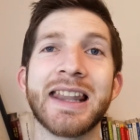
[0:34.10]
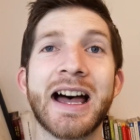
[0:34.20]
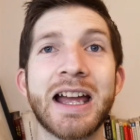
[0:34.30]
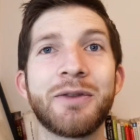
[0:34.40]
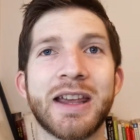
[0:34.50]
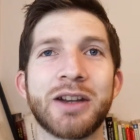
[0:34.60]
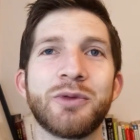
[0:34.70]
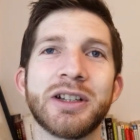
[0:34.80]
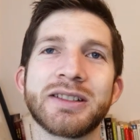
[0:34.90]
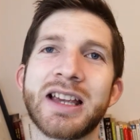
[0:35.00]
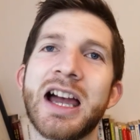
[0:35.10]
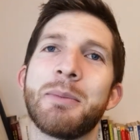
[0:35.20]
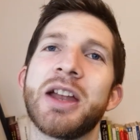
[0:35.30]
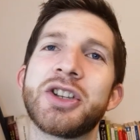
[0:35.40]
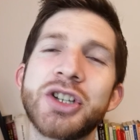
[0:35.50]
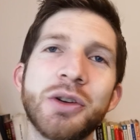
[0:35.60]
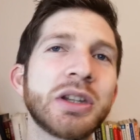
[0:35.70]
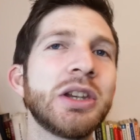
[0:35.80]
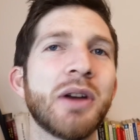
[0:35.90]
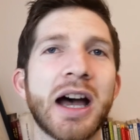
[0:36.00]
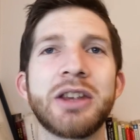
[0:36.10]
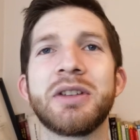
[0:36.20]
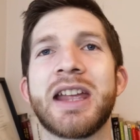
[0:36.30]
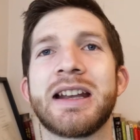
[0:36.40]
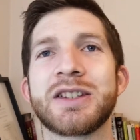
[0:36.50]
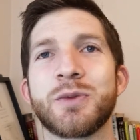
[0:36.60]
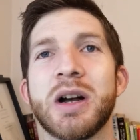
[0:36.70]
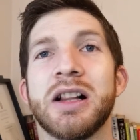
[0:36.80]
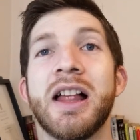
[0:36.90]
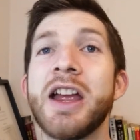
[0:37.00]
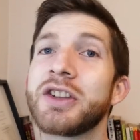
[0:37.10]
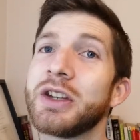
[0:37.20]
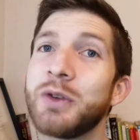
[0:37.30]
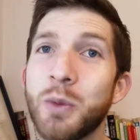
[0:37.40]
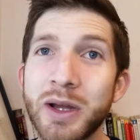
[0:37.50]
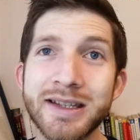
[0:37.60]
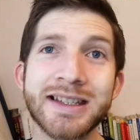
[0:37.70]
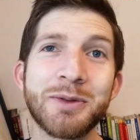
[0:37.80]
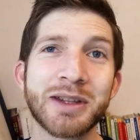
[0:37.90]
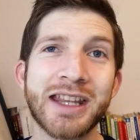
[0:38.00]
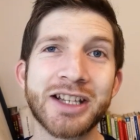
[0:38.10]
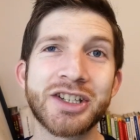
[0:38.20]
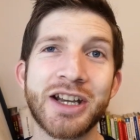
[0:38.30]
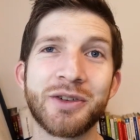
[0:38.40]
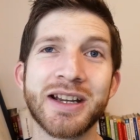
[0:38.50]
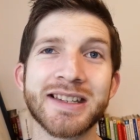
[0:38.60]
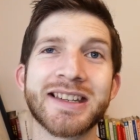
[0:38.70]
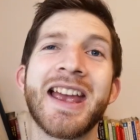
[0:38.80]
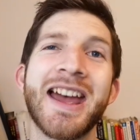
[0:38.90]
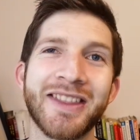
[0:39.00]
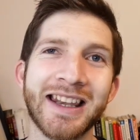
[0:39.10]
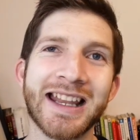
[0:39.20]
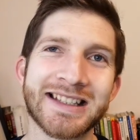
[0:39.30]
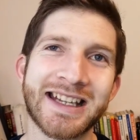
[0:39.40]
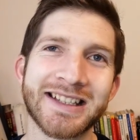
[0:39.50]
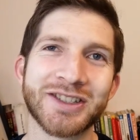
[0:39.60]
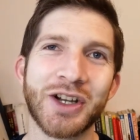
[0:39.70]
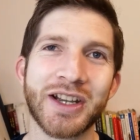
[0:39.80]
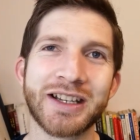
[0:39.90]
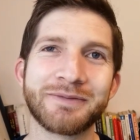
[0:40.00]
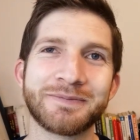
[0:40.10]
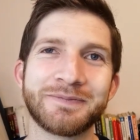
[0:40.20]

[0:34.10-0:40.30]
live and in real time, and showing you how you can as well. So if you want to see what that share is, then let's get started.